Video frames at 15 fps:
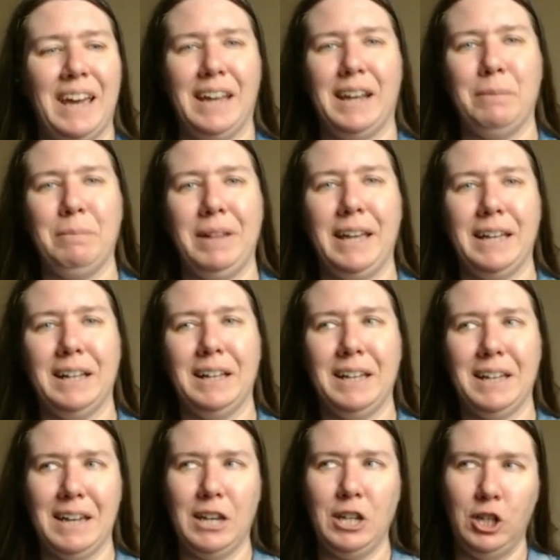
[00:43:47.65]
And I'm like,
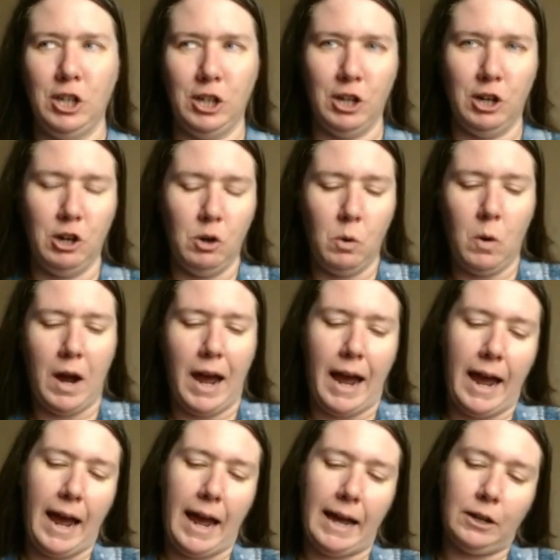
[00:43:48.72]
I
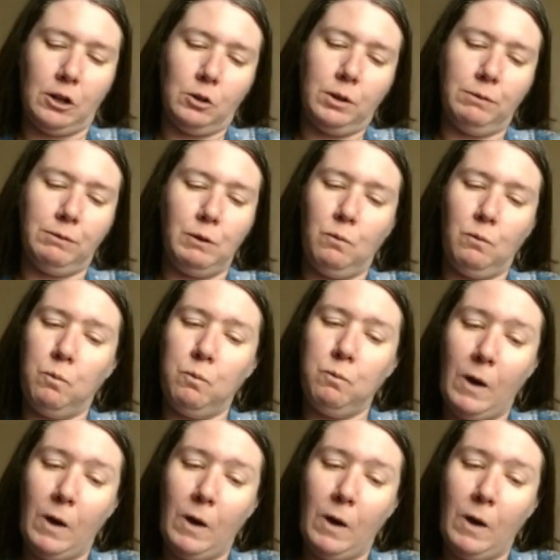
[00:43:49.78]
don't know if you